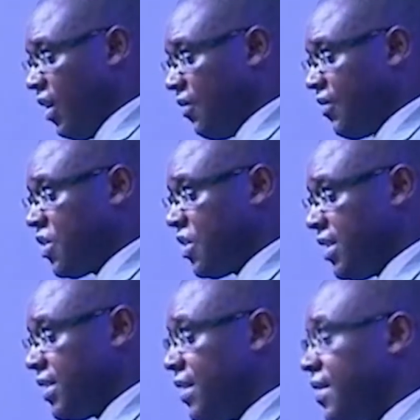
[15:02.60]
of the
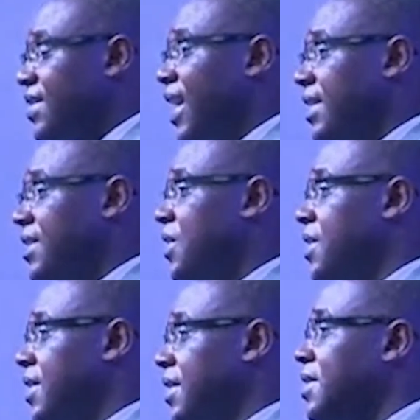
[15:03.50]
church in this
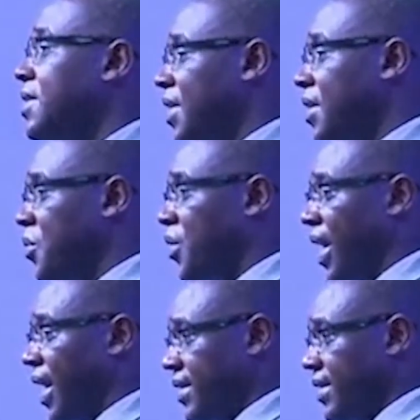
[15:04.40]
country is very
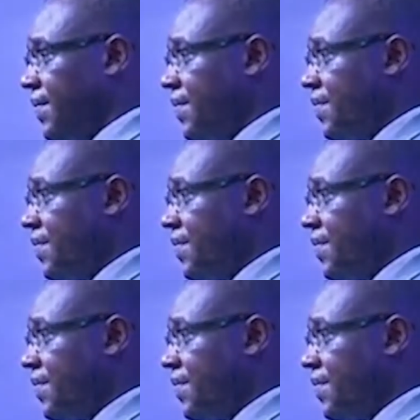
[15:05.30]
bright.